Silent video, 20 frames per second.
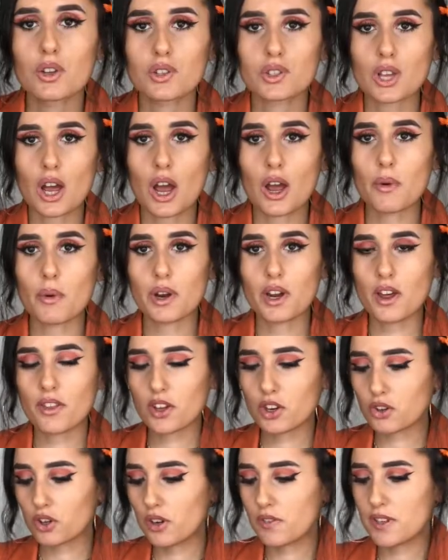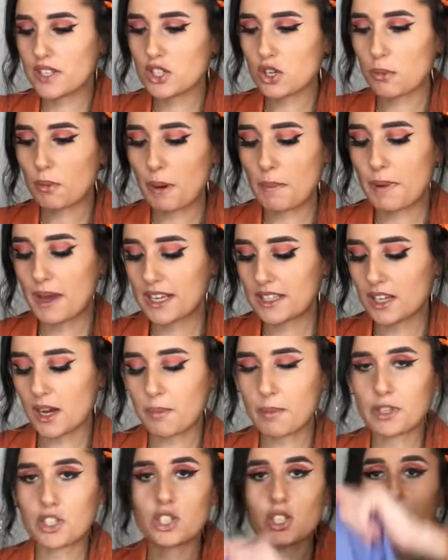So another groovy top I picked
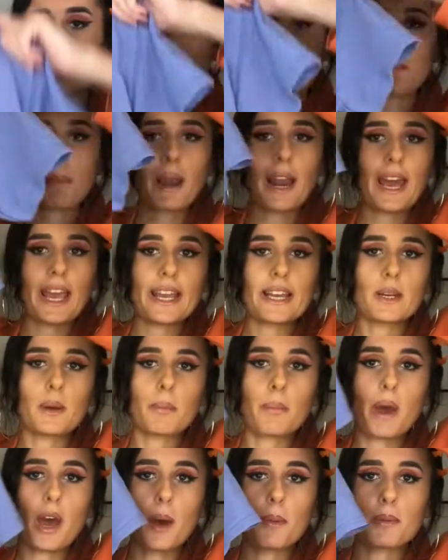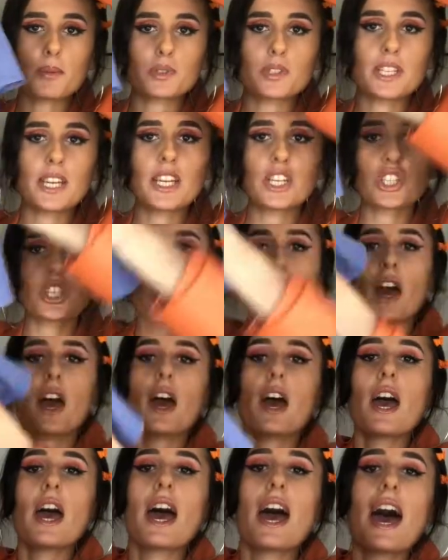up is just this plain purple
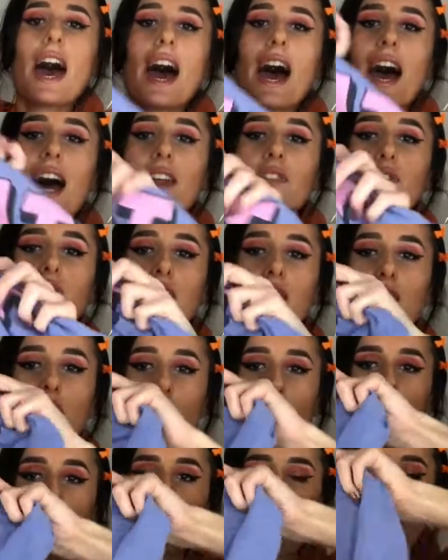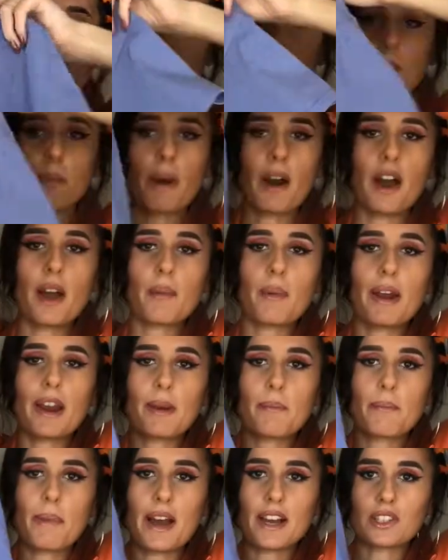t-shirt, and this is on the back, but I wear
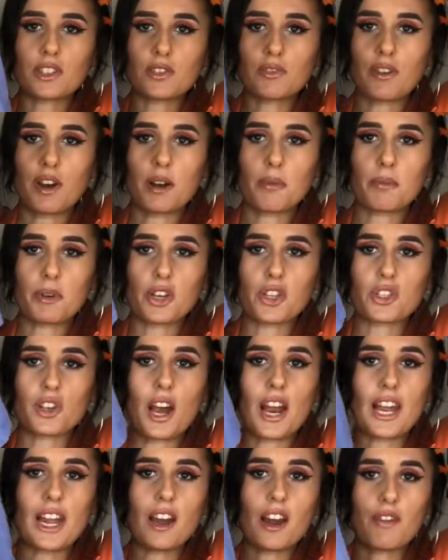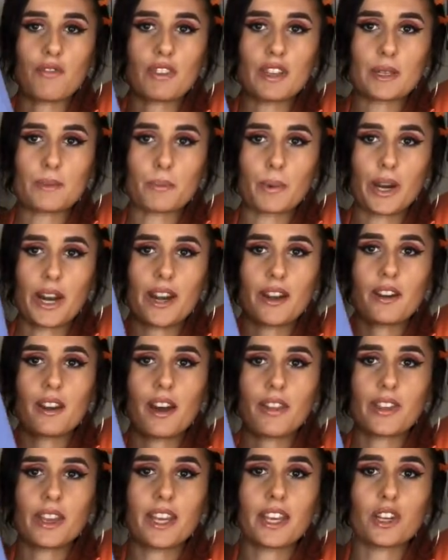it back to front because I love this print.
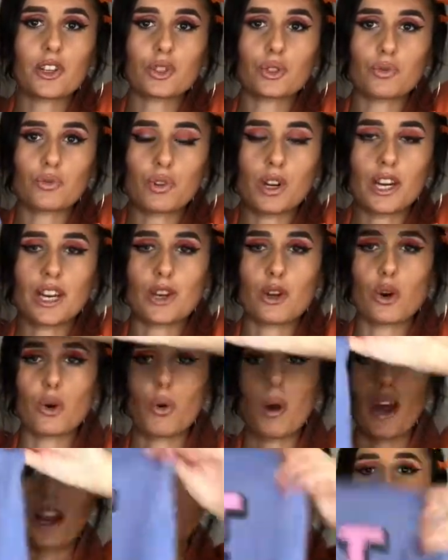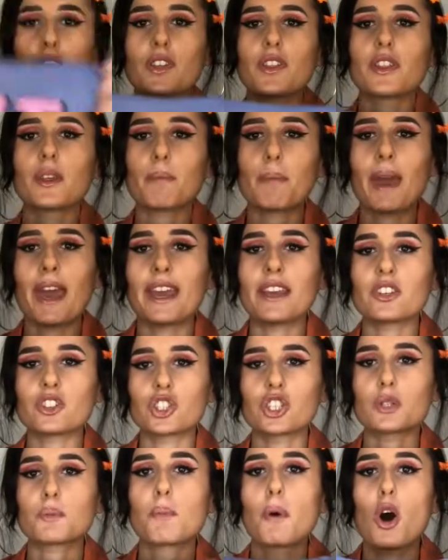I think it looks really cool. I love that the pink
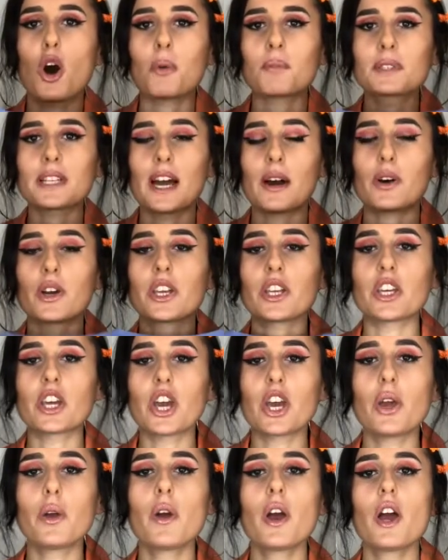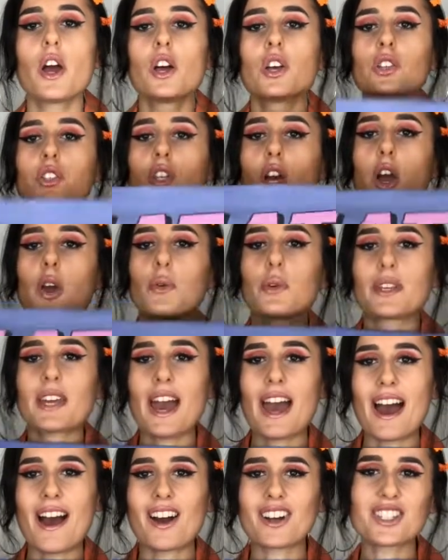just pops out at you. So
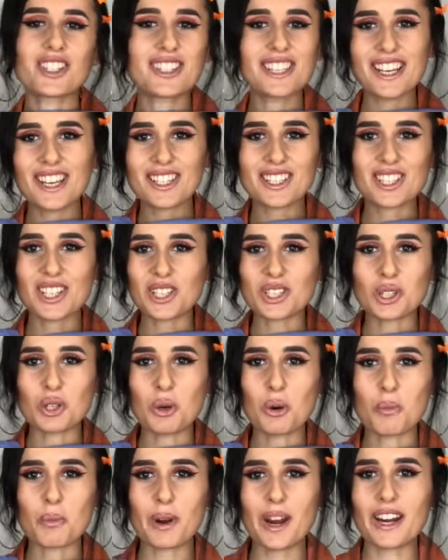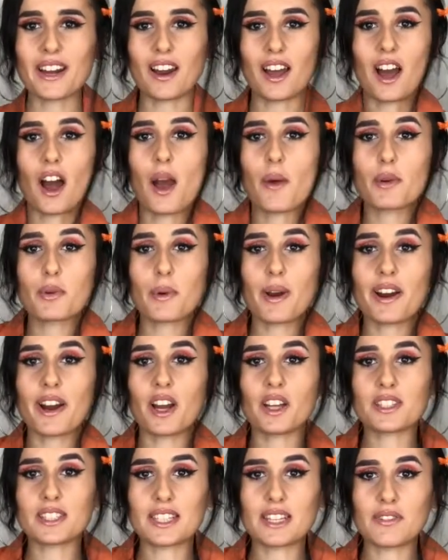yeah, I just think it's such a cool print. Like, I would wear it
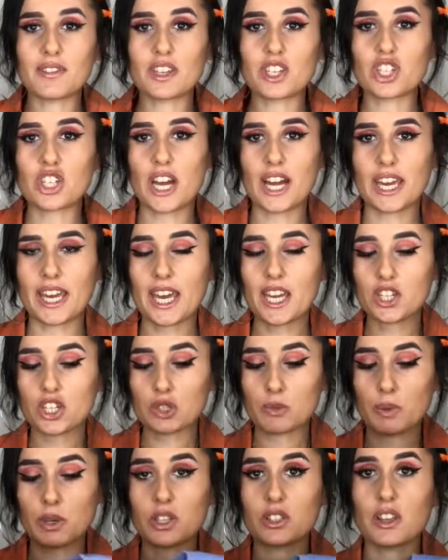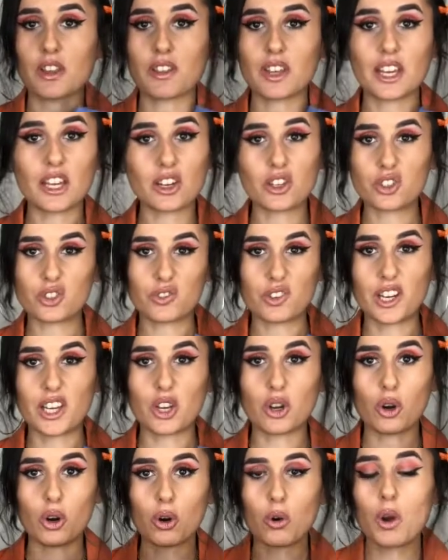underneath this jacket just because I think it looks really
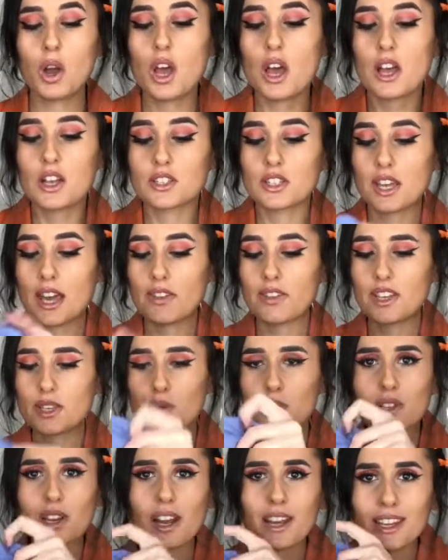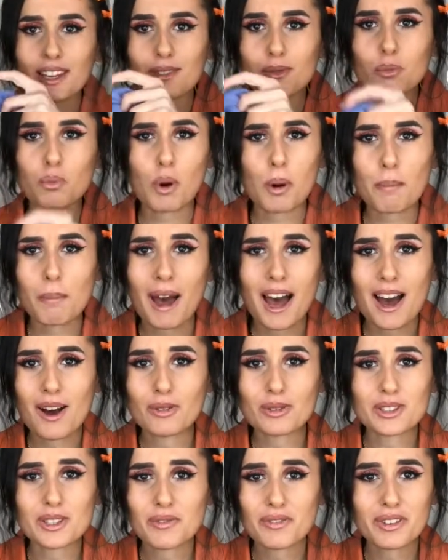cool. So yeah, this was like
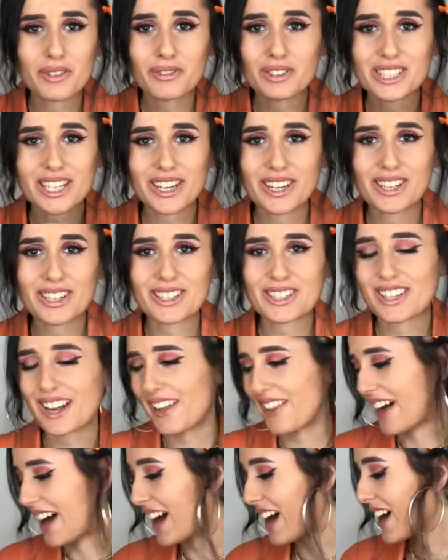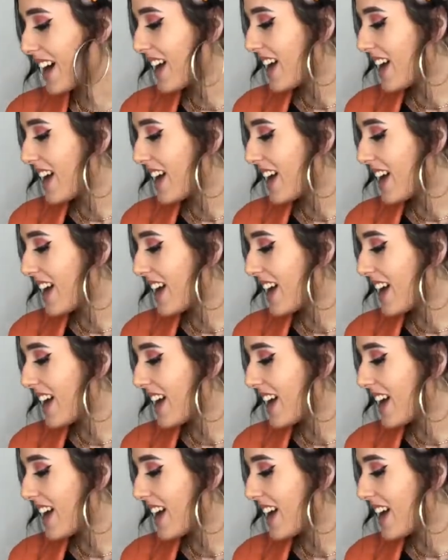£1, something ridiculous like that.